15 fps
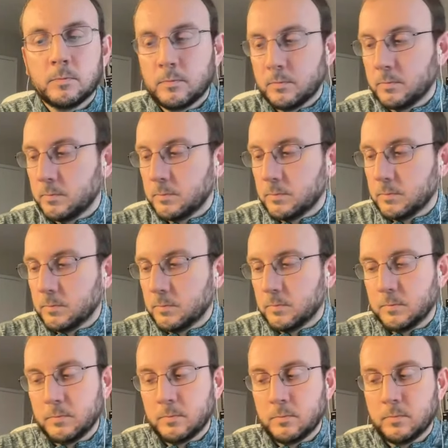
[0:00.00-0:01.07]

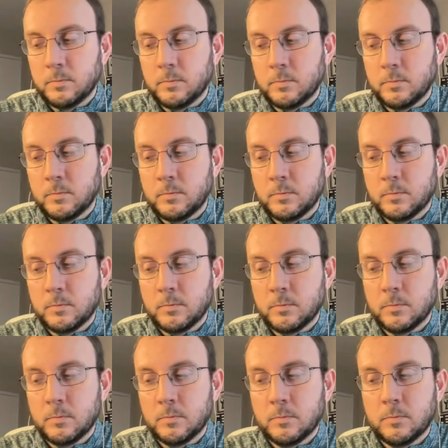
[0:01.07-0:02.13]

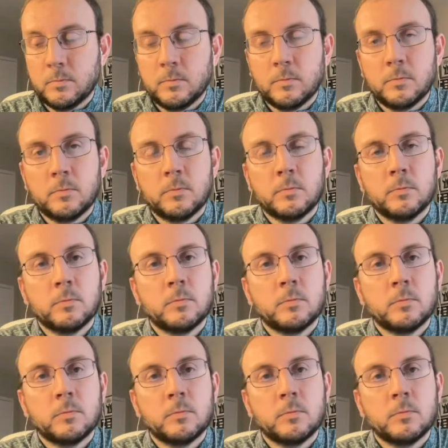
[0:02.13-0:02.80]
[no speech]